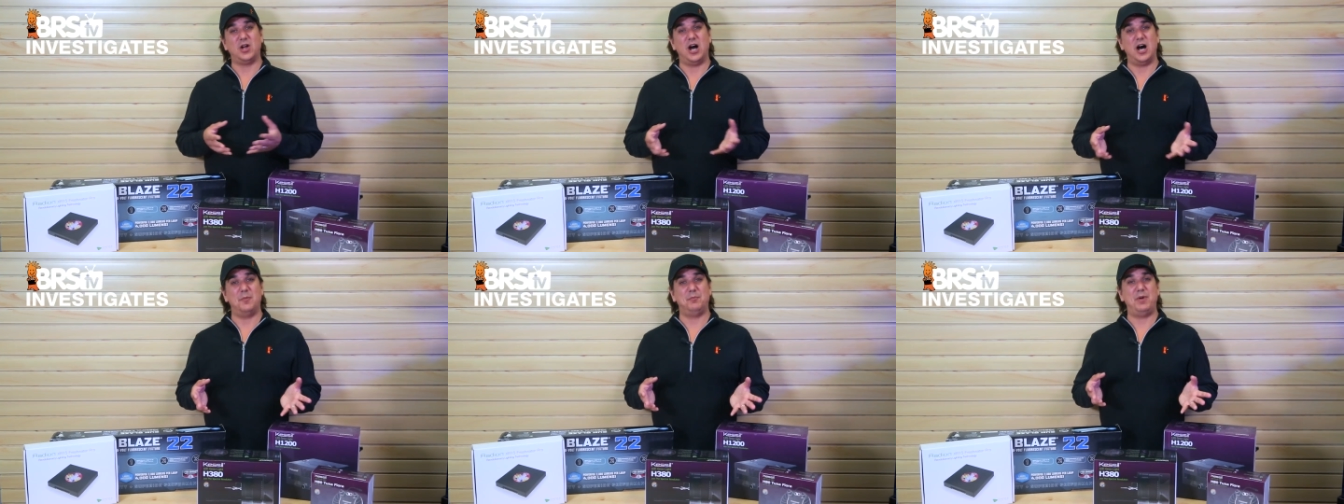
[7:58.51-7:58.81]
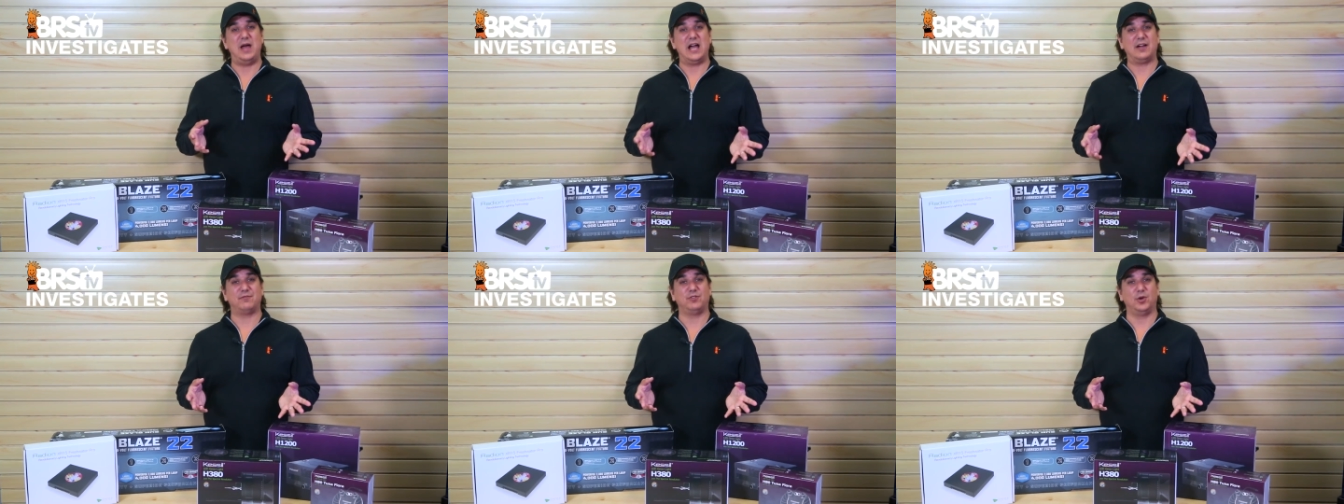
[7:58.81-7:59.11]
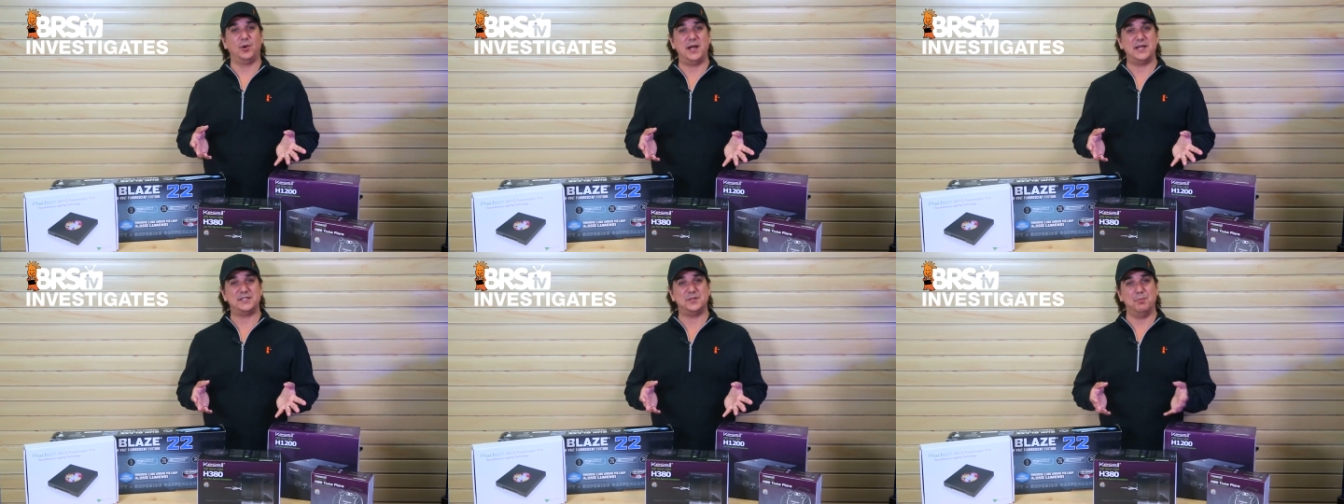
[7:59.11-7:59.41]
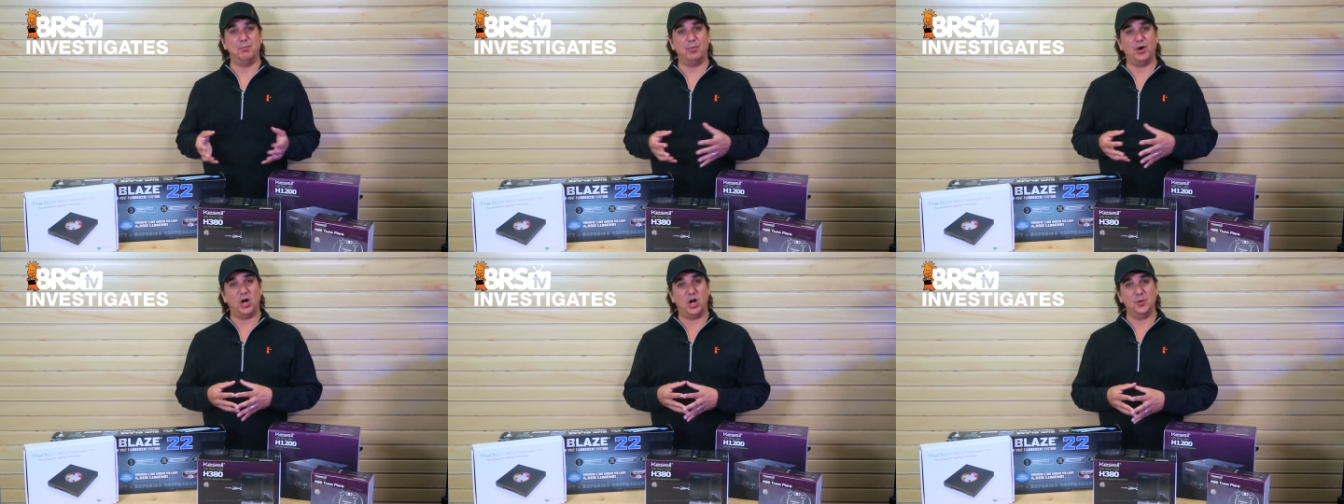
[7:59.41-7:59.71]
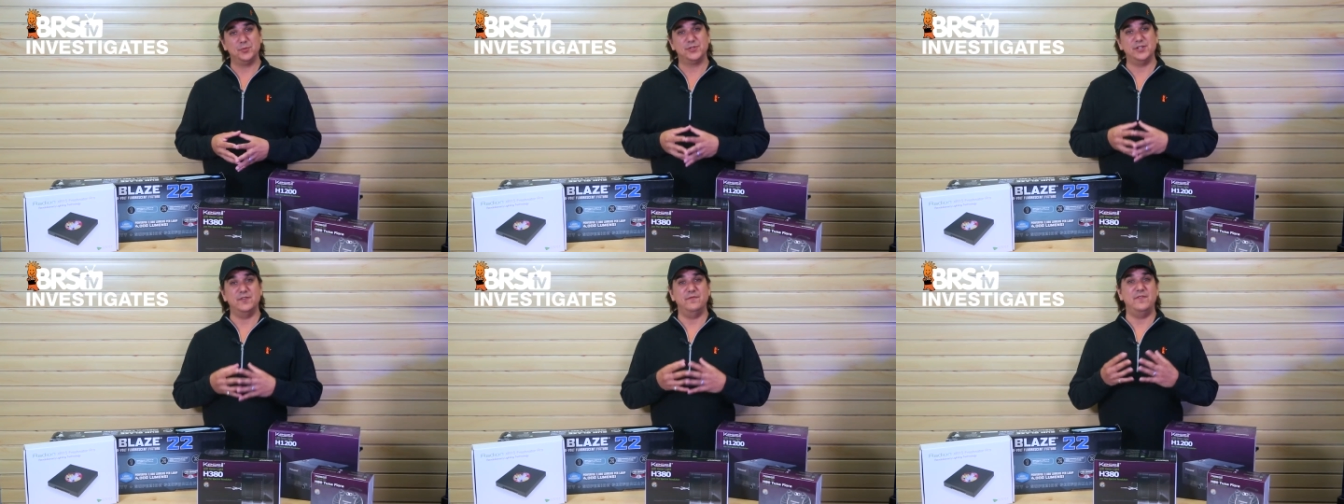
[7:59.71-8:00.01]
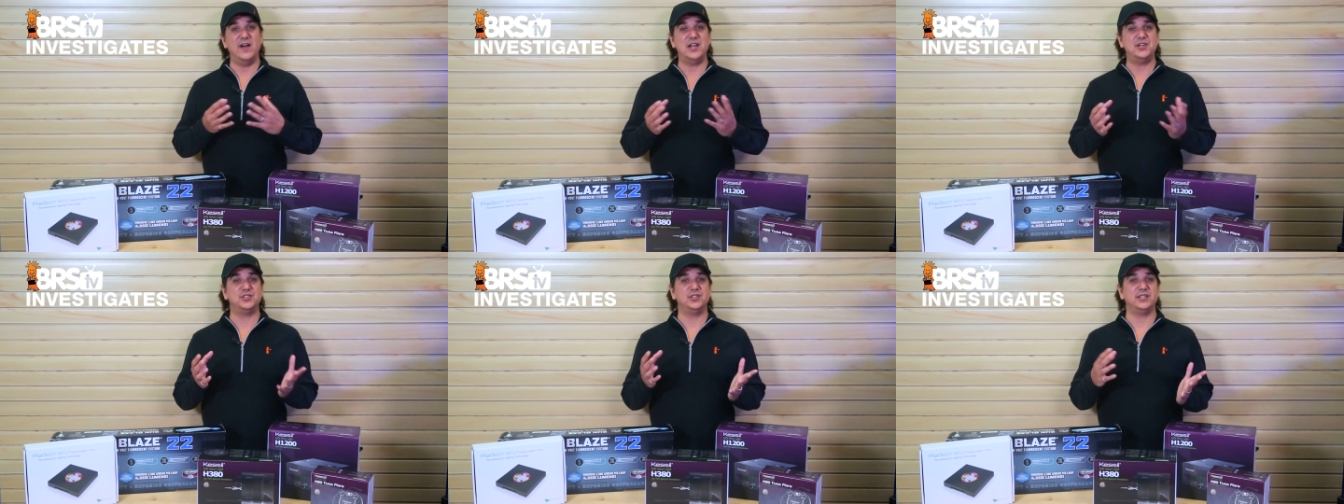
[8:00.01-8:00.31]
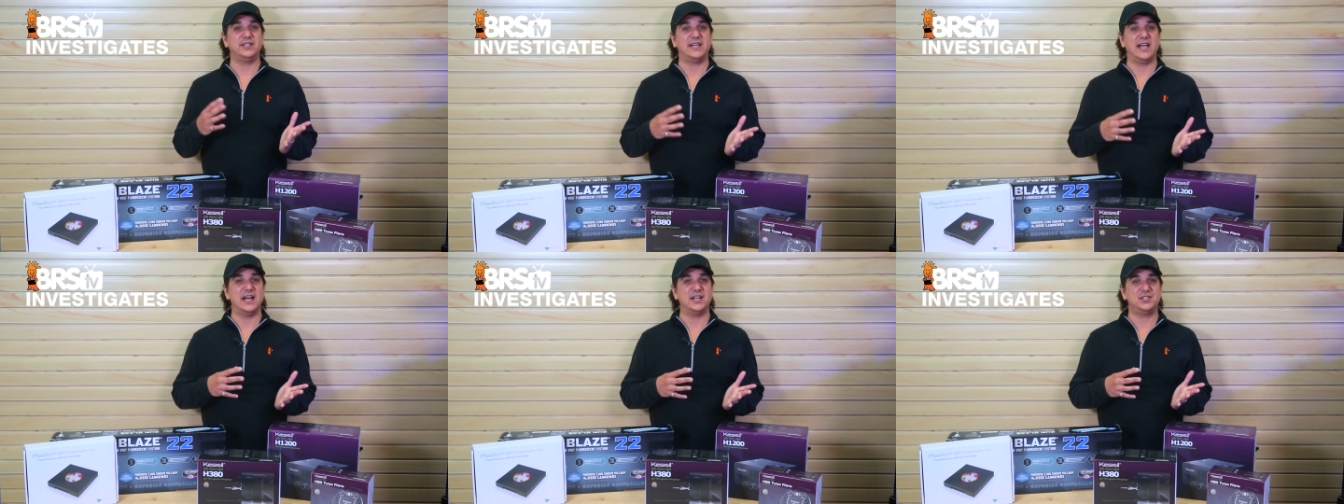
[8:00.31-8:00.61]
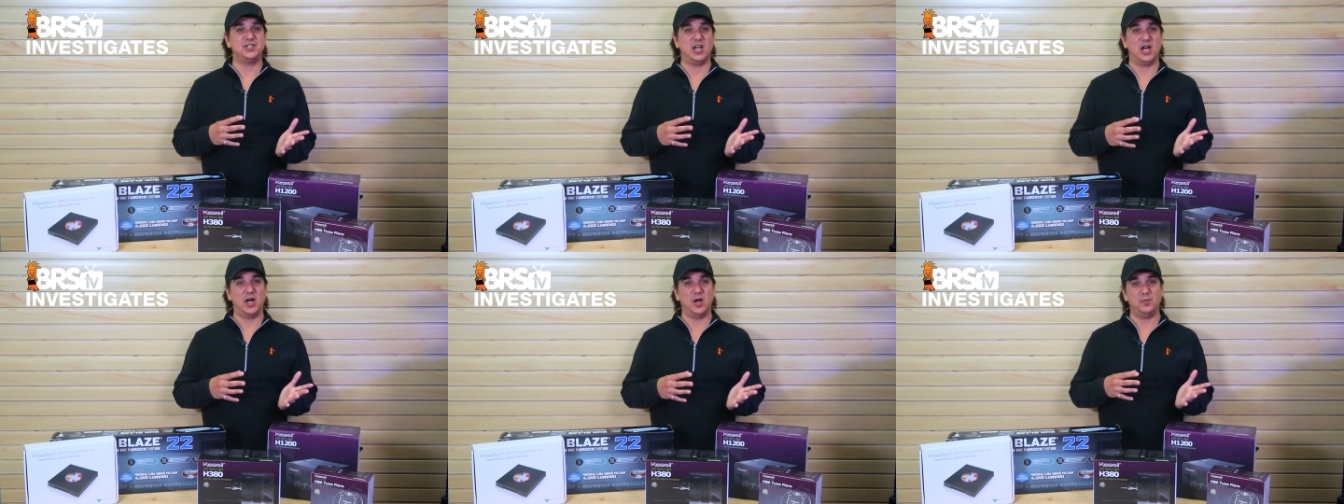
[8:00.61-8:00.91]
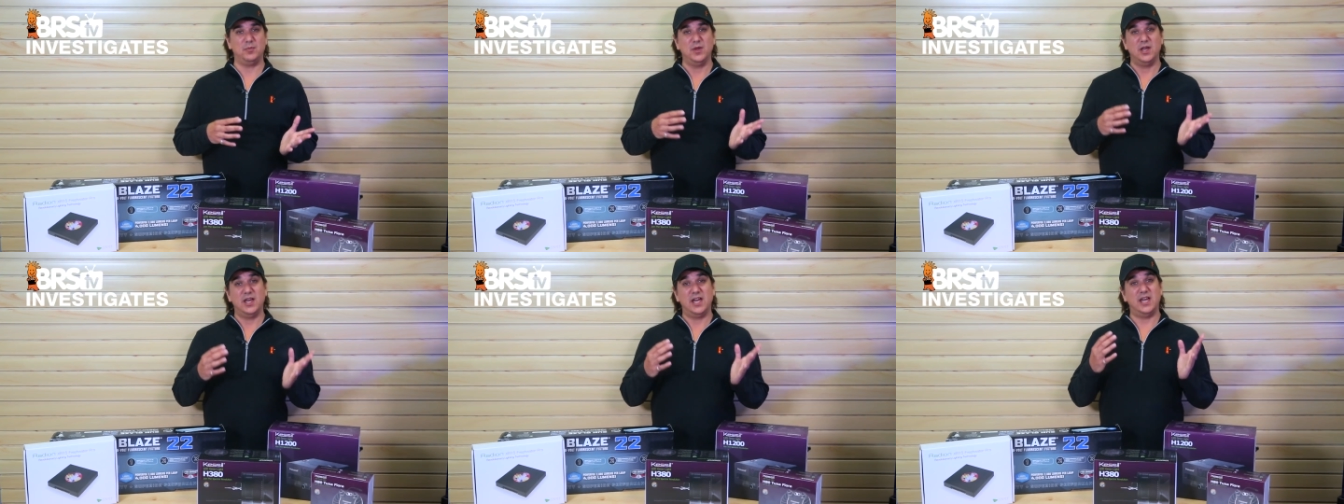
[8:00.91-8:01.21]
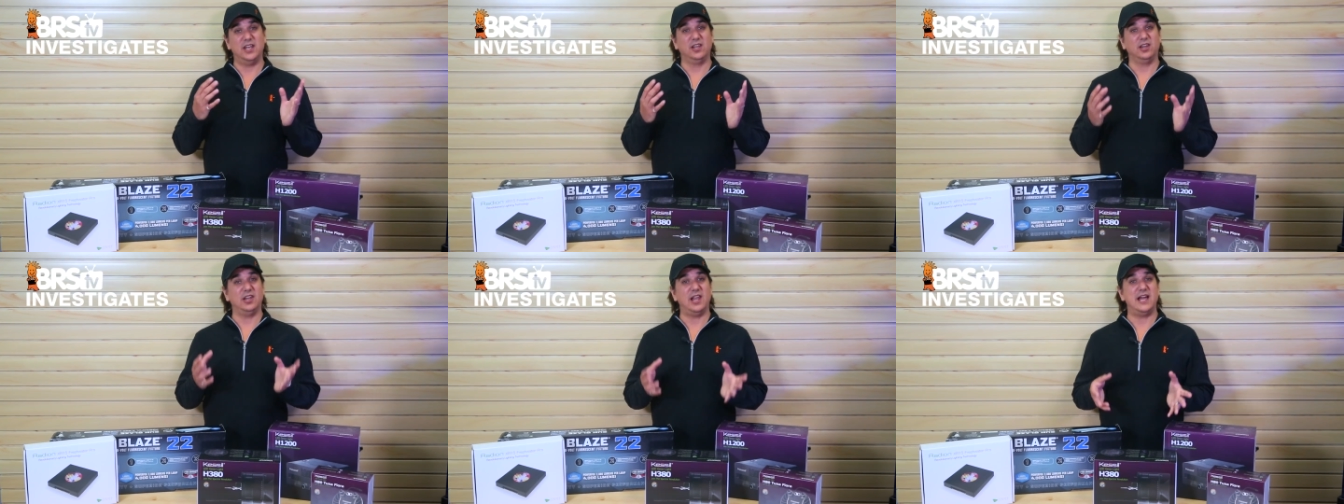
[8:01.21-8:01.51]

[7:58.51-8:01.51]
compact fluorescent bulbs and eventually catch up, and